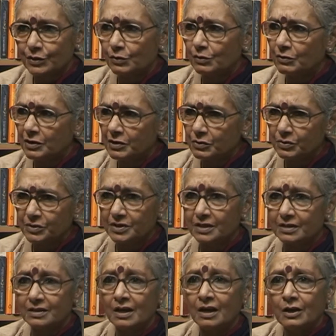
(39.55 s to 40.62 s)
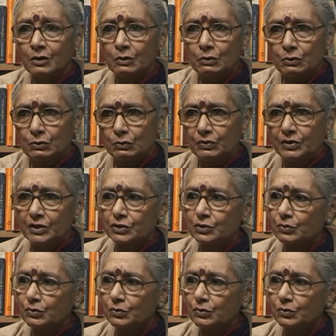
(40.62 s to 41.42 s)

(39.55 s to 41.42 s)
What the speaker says: You'll reduce it. You'll do this.